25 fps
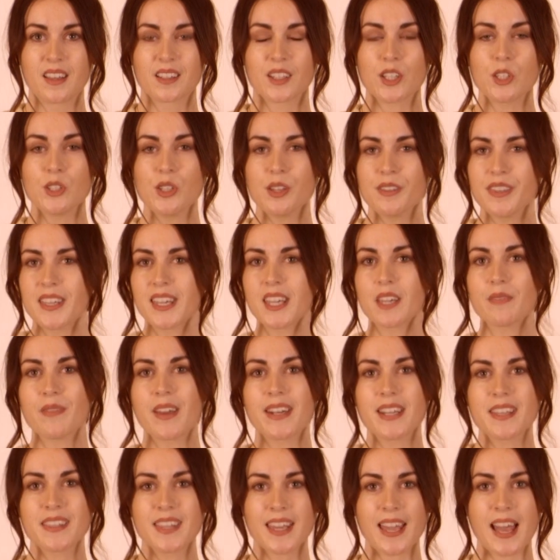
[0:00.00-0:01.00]
Can you think of
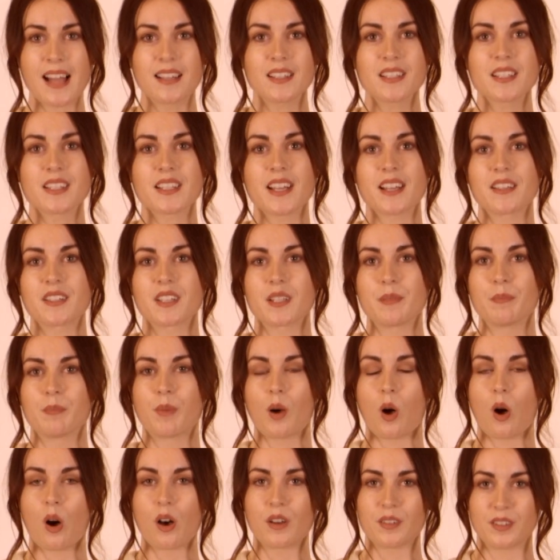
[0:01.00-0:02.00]
anything else that's
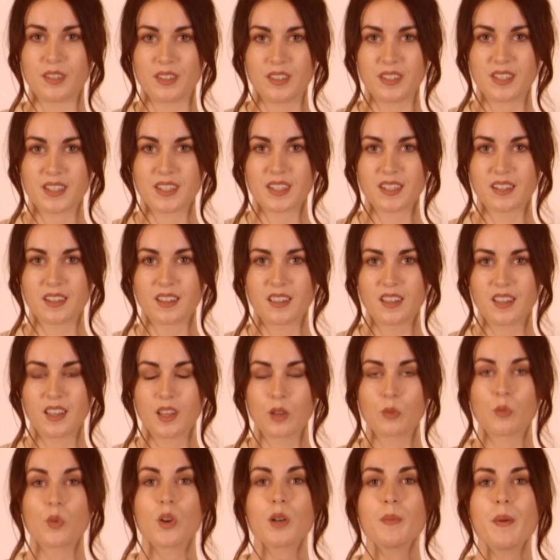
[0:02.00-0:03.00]
important?
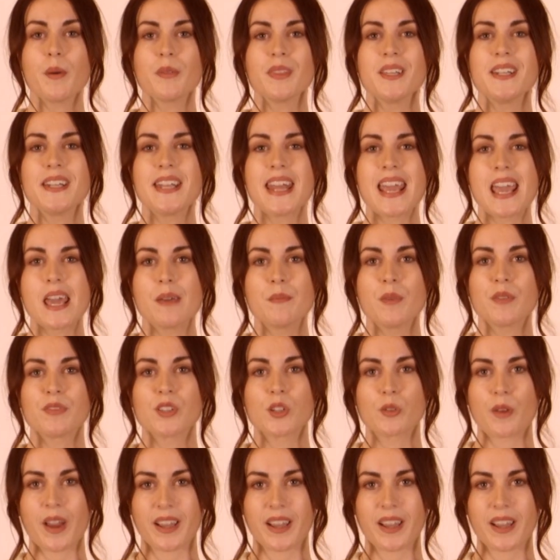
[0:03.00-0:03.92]
What about the name of your